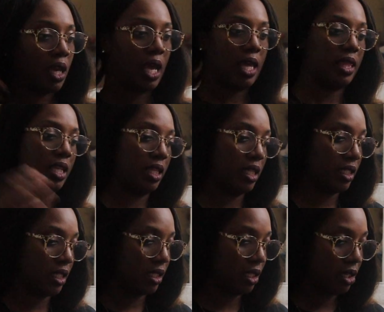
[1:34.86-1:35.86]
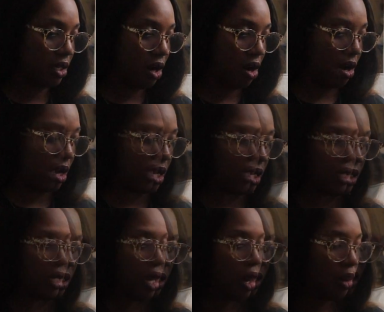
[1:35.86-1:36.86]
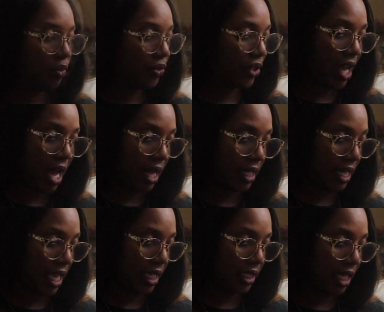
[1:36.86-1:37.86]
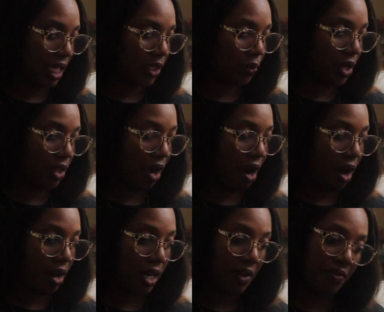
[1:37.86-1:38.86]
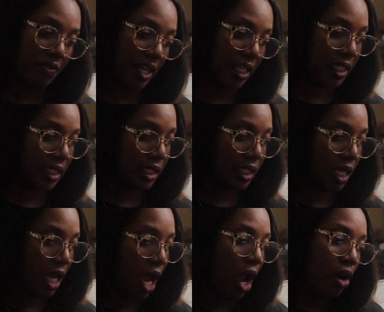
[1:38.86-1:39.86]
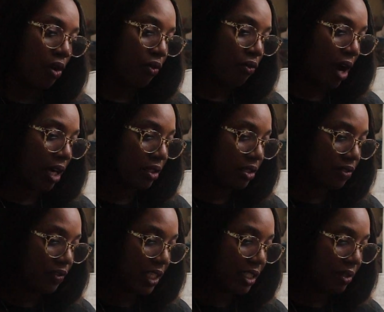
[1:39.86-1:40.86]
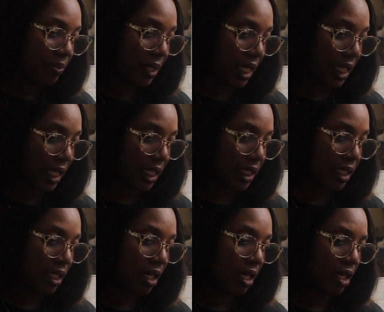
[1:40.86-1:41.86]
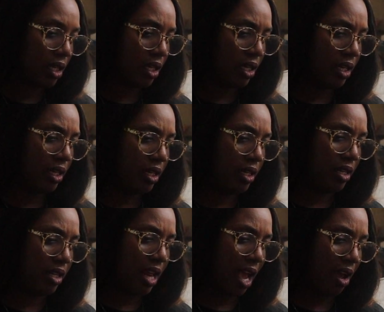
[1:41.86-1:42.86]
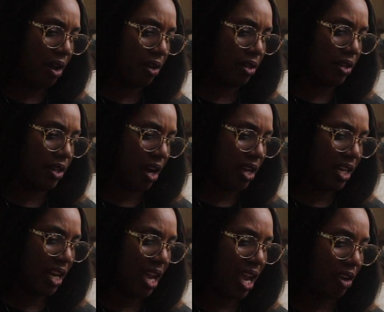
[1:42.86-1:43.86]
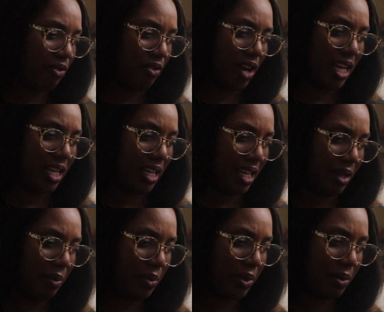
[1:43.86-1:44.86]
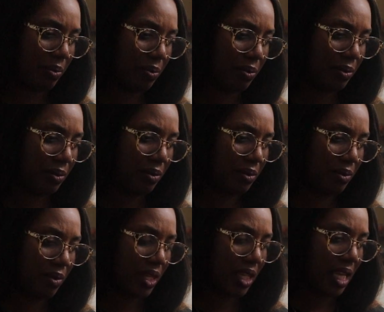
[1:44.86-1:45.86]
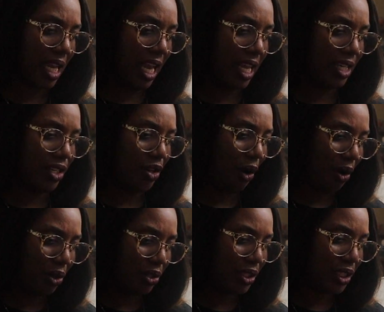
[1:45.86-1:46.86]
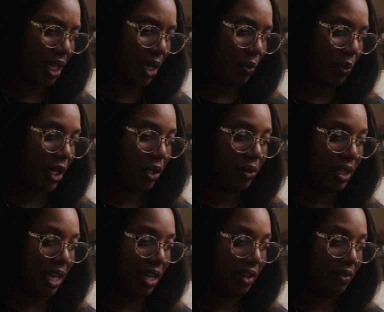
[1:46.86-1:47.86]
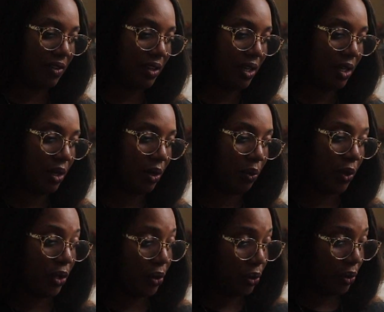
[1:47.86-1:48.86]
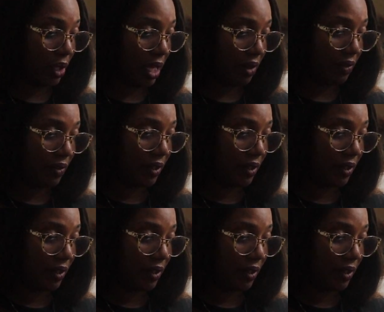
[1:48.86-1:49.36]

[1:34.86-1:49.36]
And then this is the card. Home for the holidays. It's where the heart and fun is. Rock those festive playlists. Done a red lip. Indulge in what you love with who you love.